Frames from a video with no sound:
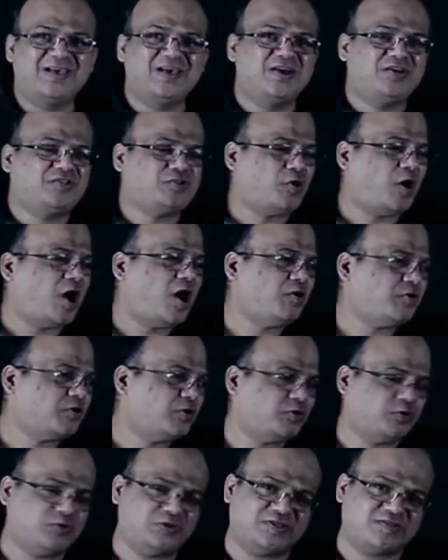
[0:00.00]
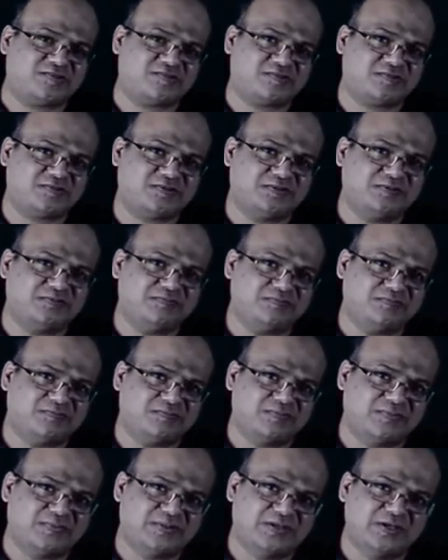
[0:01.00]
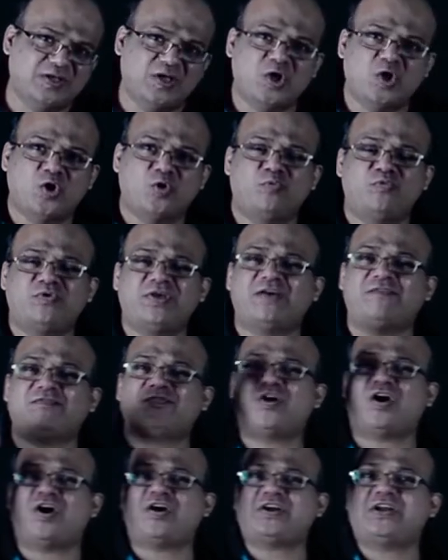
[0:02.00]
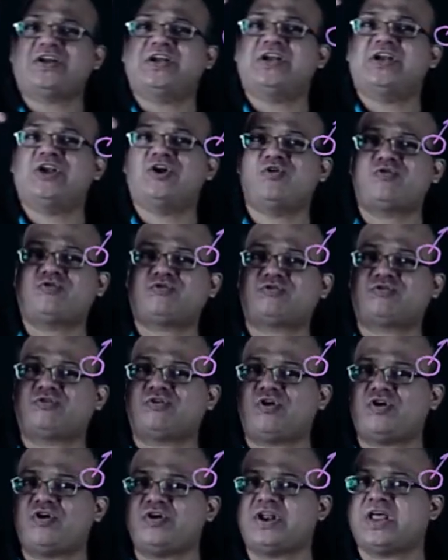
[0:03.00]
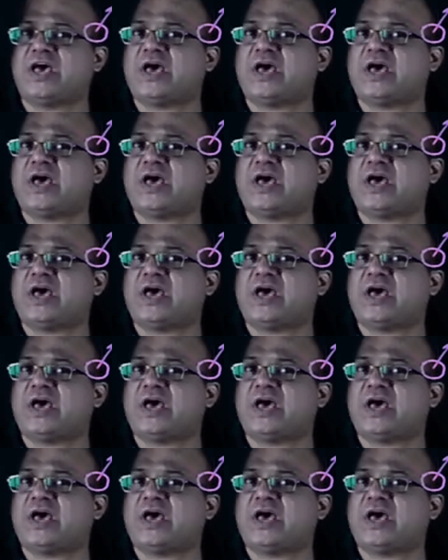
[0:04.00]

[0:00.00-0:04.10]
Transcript: So how do you do this? We have got neutron